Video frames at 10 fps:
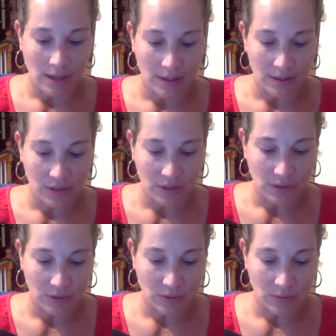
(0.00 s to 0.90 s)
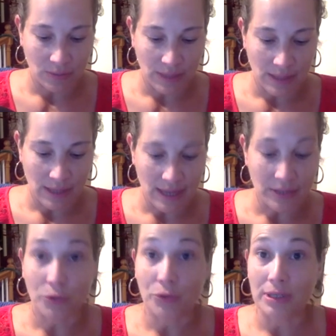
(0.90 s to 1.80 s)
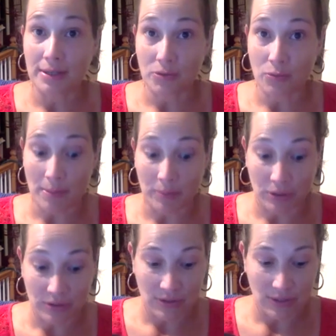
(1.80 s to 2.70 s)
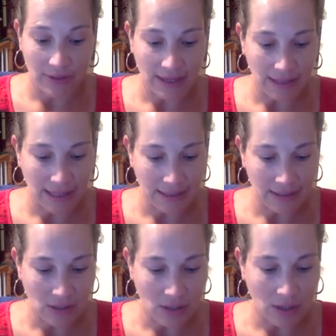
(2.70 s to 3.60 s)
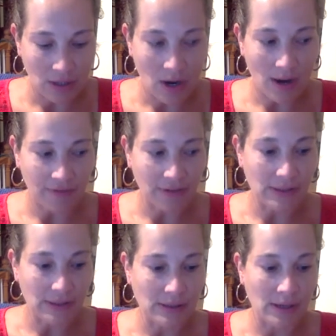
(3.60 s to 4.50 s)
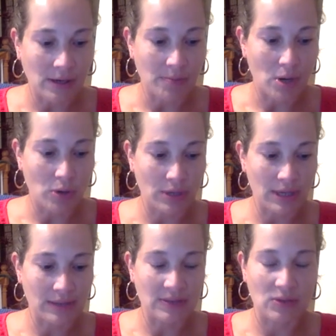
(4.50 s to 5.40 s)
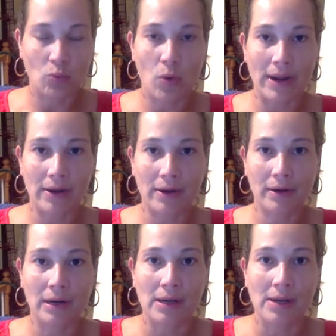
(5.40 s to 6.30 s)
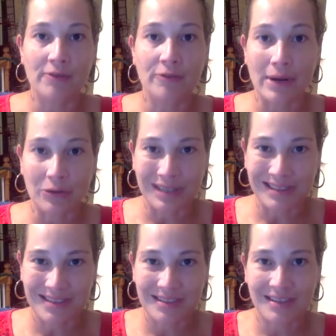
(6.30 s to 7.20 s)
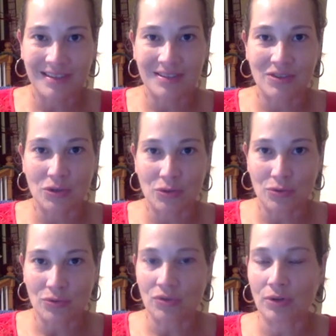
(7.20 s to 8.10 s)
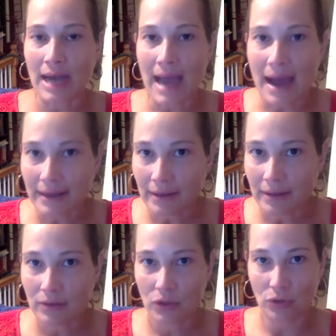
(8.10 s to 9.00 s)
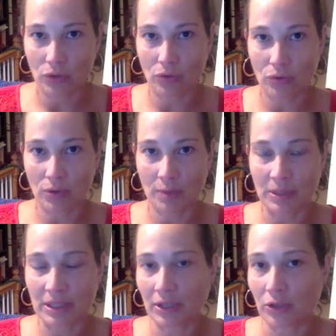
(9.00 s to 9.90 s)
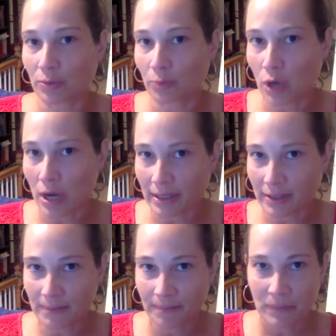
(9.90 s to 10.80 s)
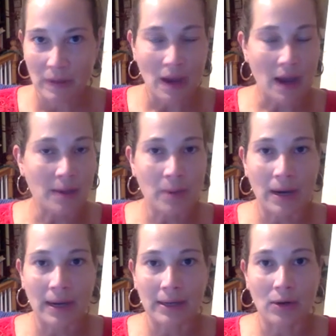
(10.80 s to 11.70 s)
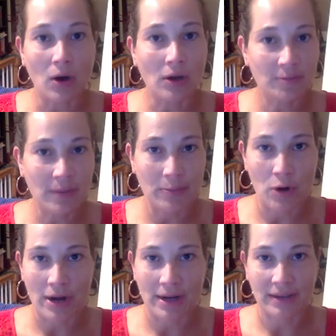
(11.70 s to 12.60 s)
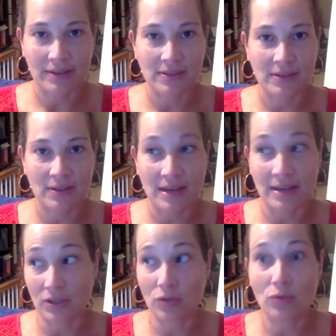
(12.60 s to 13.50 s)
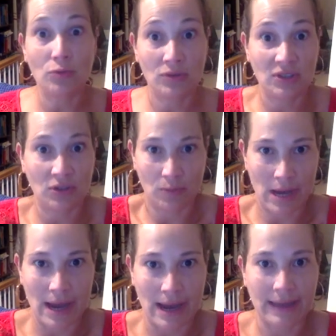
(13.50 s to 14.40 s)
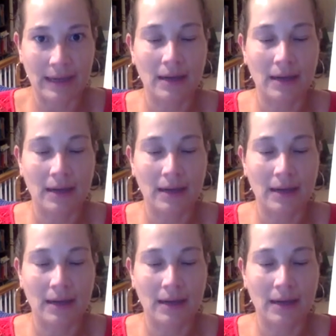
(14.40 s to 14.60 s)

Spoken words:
to be endocrine disruptors. Phthalates are often components where fragrance is used or added to a particular product. I buy all of my products that I do still buy,